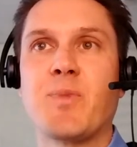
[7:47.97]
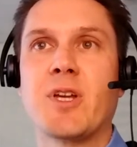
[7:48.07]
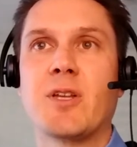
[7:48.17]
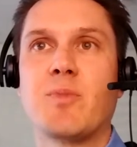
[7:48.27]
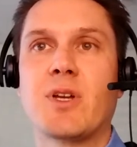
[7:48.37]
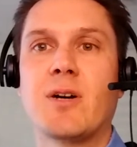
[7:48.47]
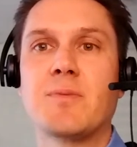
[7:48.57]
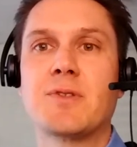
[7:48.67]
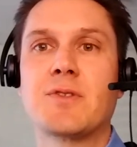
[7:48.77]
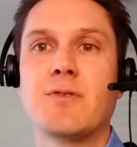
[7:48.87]
and it
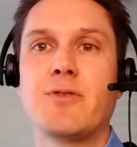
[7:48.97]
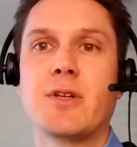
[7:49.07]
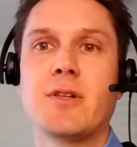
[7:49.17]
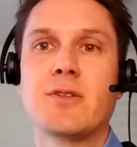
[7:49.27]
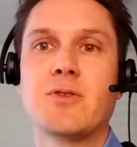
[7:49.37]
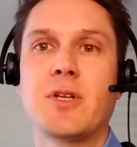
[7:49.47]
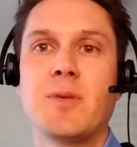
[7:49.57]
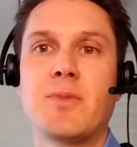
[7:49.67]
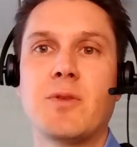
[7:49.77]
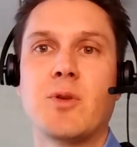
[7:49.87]
becomes difficult to
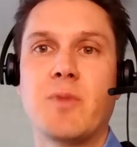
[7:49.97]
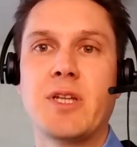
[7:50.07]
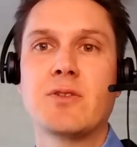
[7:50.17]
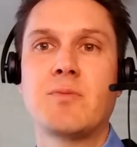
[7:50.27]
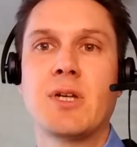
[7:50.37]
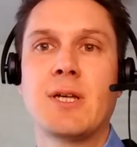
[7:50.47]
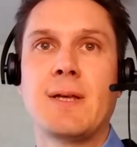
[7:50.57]
keep the momentum.